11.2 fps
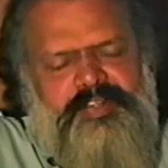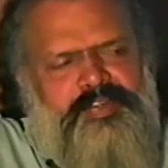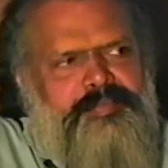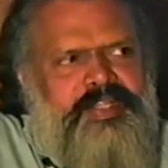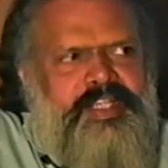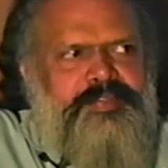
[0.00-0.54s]
I don't
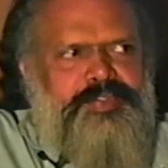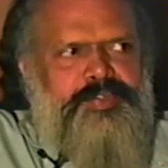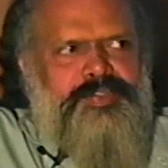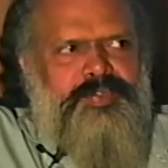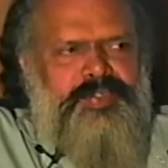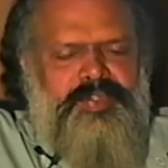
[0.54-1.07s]
believe so
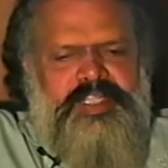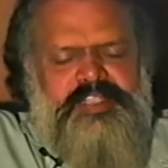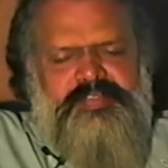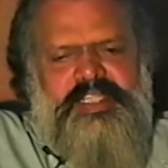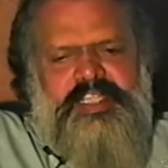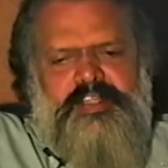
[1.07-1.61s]
long it's
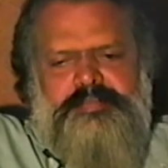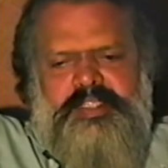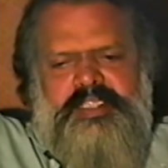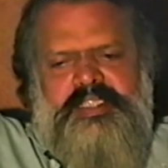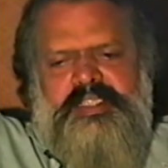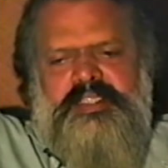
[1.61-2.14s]
with the
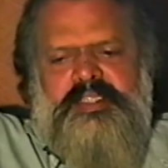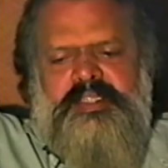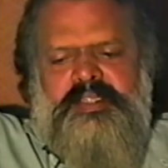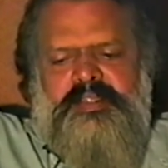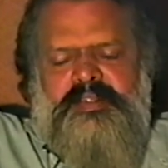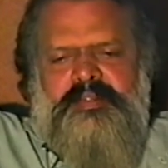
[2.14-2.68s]
government.
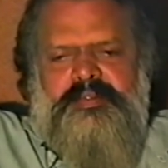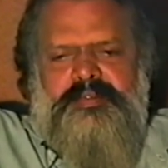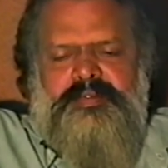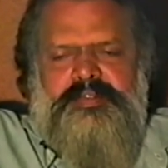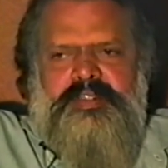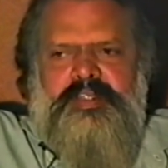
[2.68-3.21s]

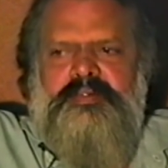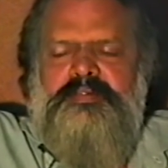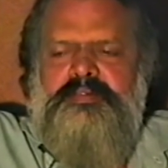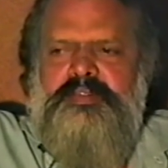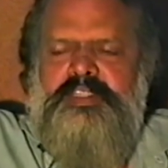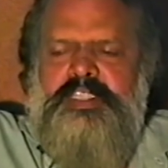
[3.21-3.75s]
Because
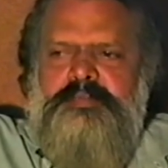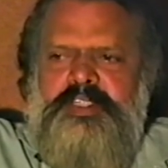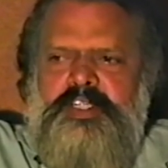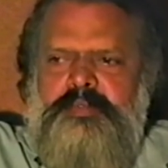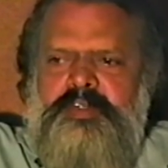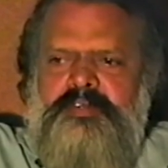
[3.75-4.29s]
now it seems the
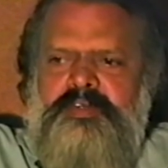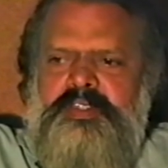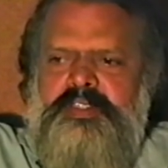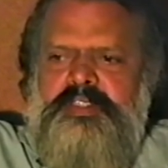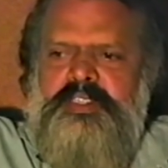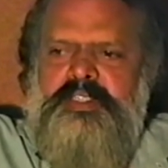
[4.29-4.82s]
government
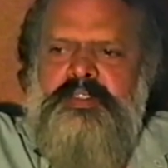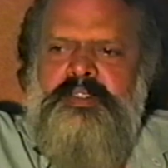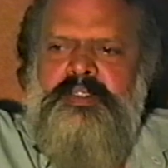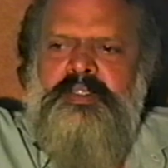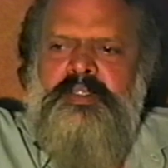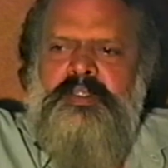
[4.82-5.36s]
wants
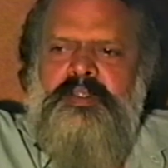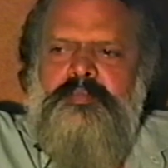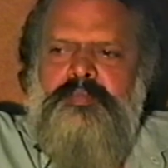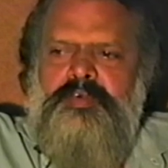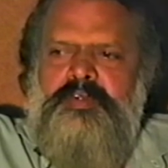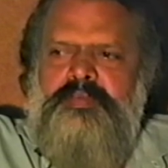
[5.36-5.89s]

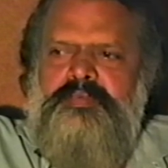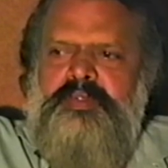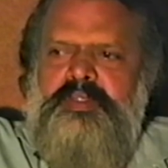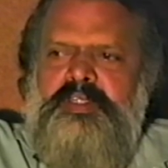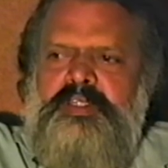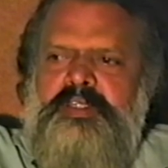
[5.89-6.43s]

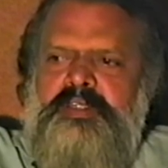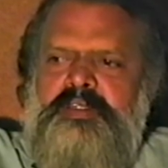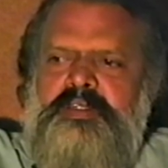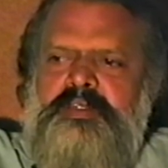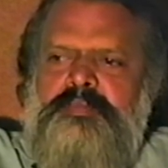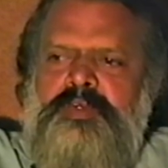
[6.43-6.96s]

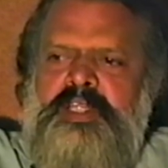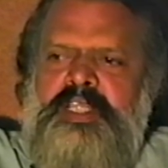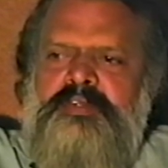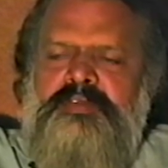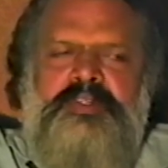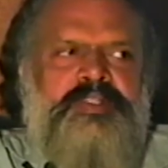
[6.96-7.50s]
more
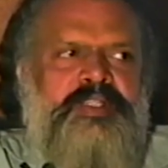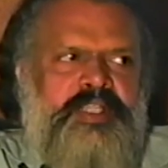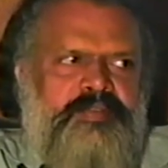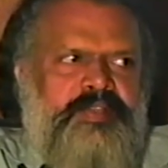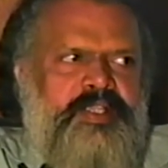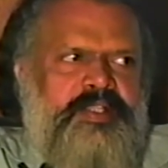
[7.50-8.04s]
activity on the
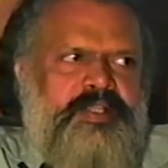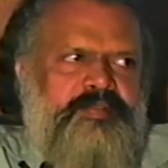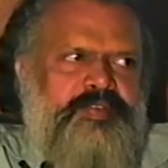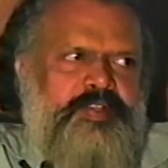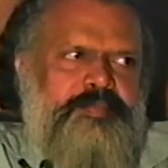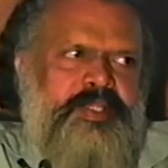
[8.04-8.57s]
TV than
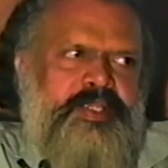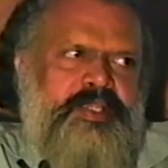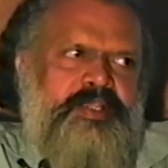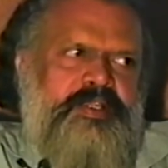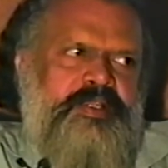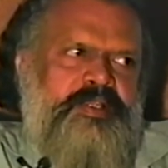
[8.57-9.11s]
filmmaking.
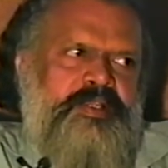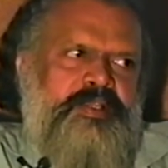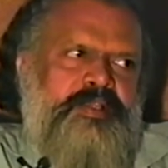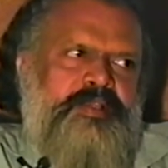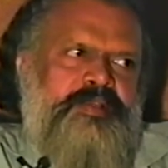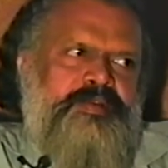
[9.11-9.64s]

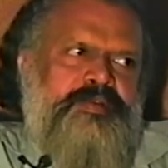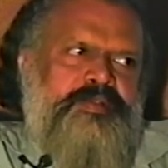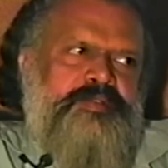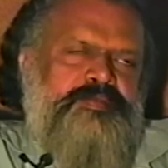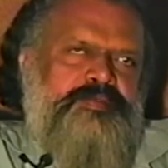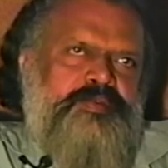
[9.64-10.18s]

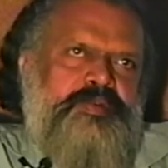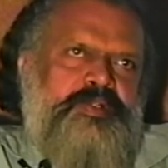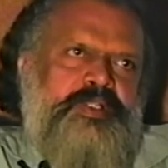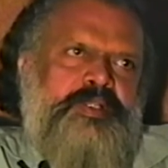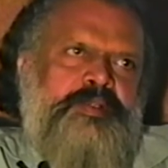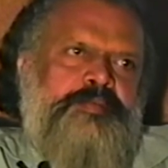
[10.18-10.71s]
Because for
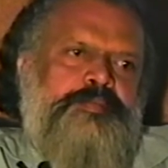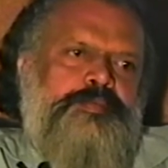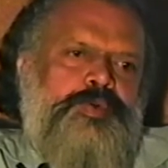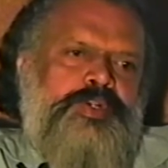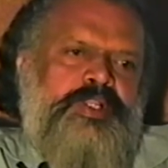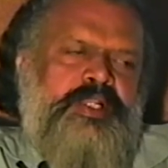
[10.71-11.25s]
the
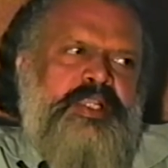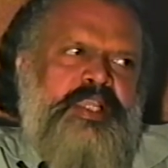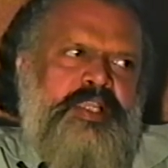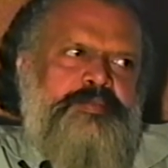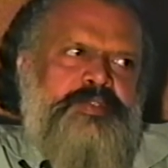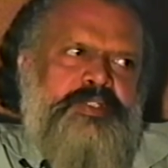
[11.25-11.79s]
political
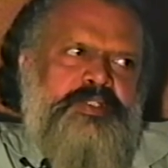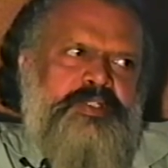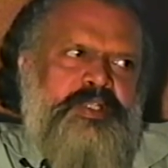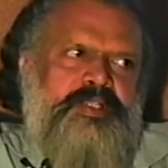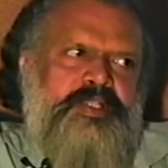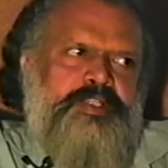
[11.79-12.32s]
aims,
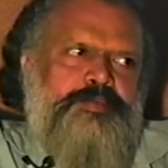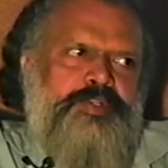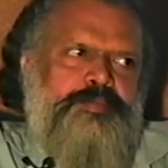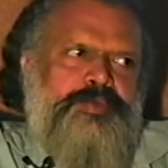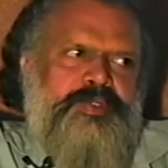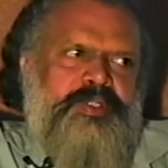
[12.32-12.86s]
that's more
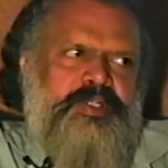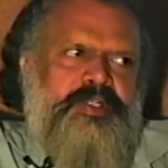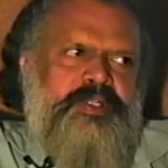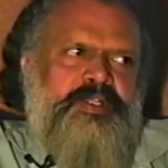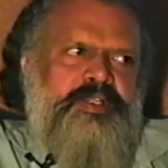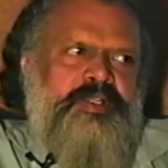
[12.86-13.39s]
important.
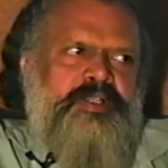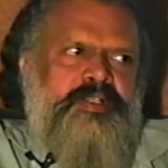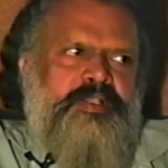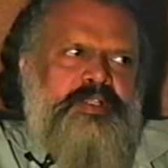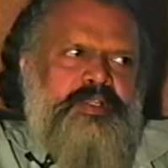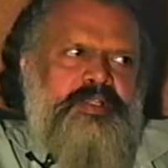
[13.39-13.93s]

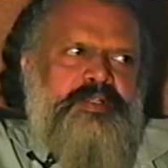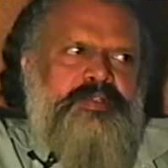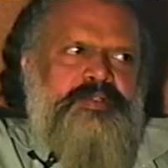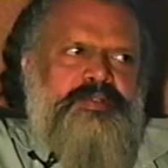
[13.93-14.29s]
They can